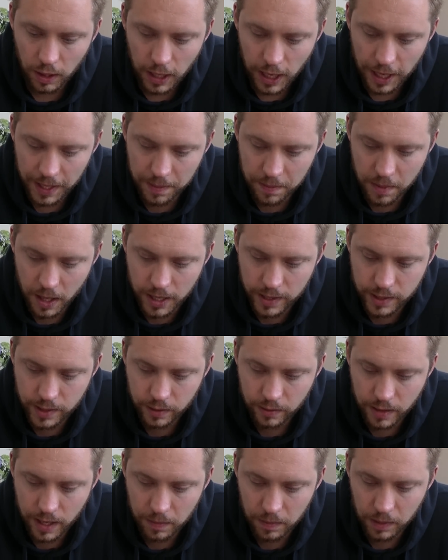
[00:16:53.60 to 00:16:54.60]
And the Mind
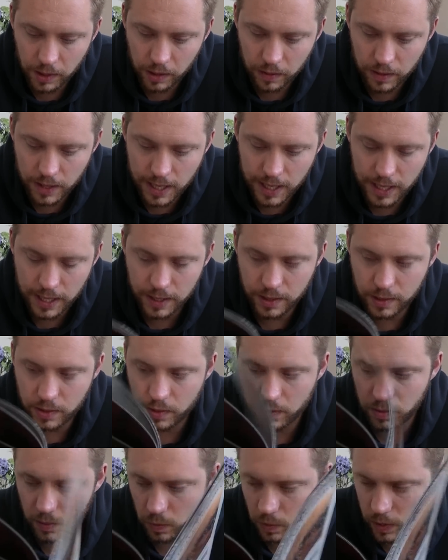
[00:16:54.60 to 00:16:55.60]
Scrambler
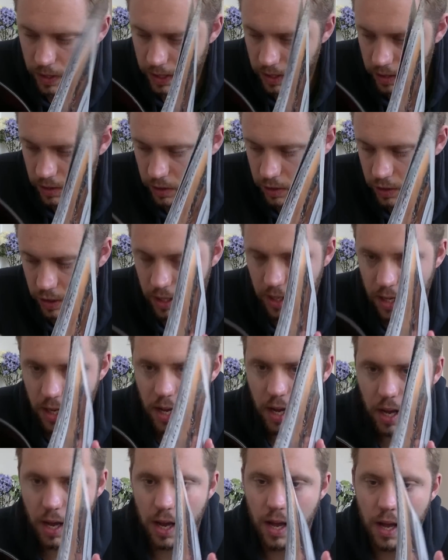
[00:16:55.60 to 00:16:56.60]
grenades, which
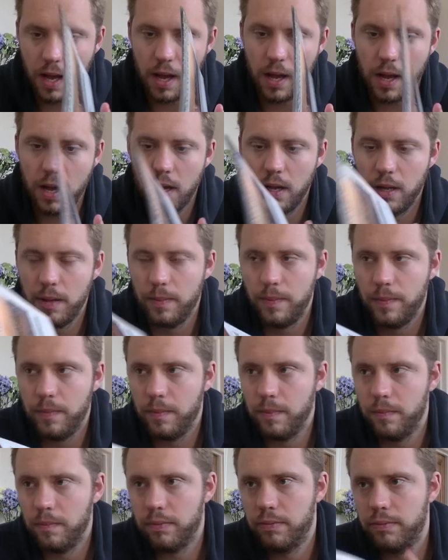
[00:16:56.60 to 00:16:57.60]
are
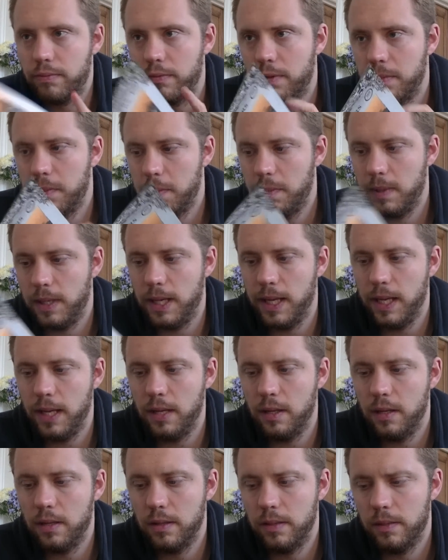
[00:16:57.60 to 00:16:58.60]

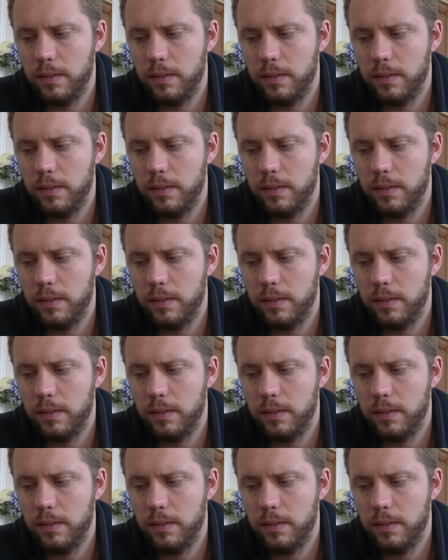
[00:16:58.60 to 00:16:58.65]
probably